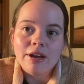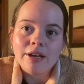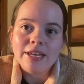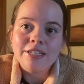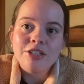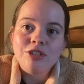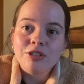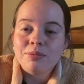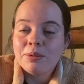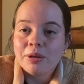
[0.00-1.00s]

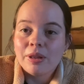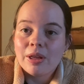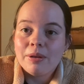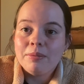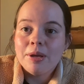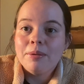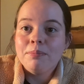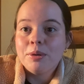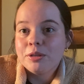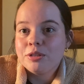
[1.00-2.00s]
Indigenous Book Club
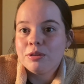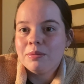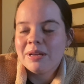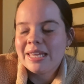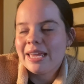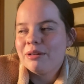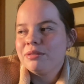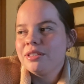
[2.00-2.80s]
Booktube account.